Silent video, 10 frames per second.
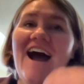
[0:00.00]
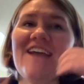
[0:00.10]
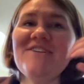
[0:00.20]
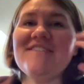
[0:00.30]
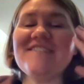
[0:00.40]

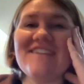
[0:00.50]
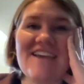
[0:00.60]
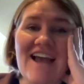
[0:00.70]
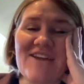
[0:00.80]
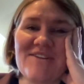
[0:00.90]
I could see
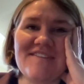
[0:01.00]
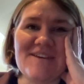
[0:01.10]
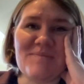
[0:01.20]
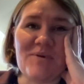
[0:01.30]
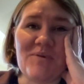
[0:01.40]
I could see
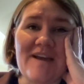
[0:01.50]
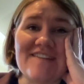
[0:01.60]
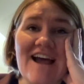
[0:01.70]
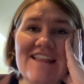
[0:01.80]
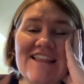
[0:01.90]
it both ways.
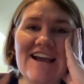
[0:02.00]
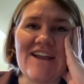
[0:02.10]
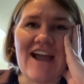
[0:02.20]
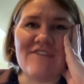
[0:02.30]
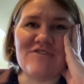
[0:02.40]
I think
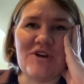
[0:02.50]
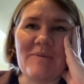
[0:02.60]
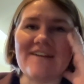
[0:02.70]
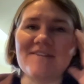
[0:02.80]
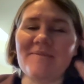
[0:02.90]
I'd have to go
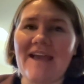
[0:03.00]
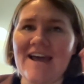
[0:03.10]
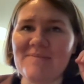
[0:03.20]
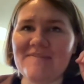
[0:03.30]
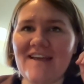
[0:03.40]
back to what
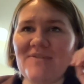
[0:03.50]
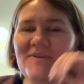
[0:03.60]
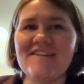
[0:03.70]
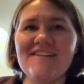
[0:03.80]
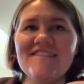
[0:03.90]
Adam said,
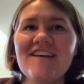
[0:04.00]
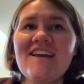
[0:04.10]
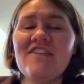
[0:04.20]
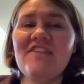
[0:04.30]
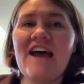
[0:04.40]
which is
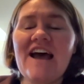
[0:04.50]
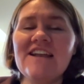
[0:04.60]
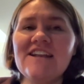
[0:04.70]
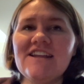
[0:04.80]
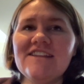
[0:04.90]

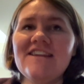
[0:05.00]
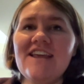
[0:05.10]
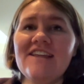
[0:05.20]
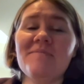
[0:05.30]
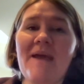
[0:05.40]
that
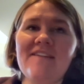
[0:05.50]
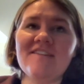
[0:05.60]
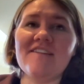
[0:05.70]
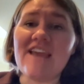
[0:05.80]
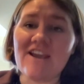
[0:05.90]
it depends
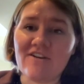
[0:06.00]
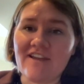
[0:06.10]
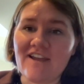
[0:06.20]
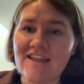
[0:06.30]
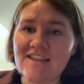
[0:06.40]
on the
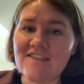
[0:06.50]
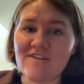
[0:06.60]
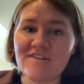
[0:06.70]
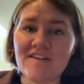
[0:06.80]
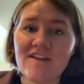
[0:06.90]
area. I think
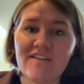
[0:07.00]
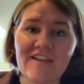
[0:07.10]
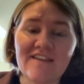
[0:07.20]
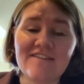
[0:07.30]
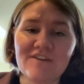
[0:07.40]
there's
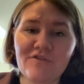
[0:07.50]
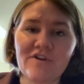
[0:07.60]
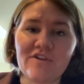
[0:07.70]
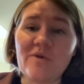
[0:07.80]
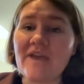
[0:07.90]
like
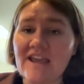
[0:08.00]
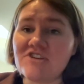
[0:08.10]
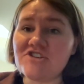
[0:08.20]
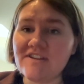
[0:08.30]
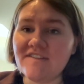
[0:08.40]
different
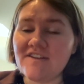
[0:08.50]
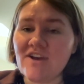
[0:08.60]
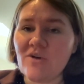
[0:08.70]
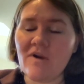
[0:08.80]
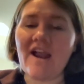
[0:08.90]
locations
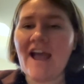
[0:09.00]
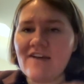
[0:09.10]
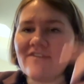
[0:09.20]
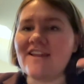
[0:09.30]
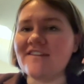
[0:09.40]
where
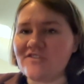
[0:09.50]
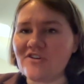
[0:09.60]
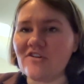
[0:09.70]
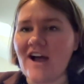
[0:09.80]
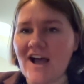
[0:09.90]
having an
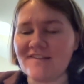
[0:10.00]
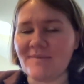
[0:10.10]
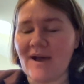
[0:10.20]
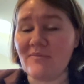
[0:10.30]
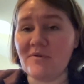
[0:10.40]
external
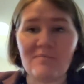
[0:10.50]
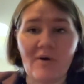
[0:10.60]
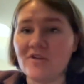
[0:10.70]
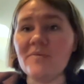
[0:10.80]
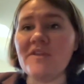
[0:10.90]
hotspot would
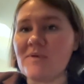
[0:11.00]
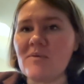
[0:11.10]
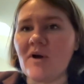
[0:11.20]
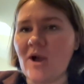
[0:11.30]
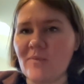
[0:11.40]
ultimately be
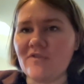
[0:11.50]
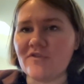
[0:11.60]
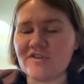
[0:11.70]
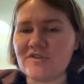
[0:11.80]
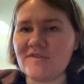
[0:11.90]
more helpful
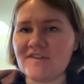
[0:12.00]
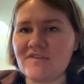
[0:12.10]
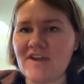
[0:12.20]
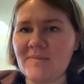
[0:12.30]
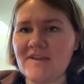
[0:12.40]
for students and
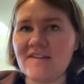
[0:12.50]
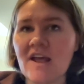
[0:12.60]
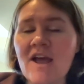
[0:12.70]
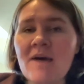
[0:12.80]
families.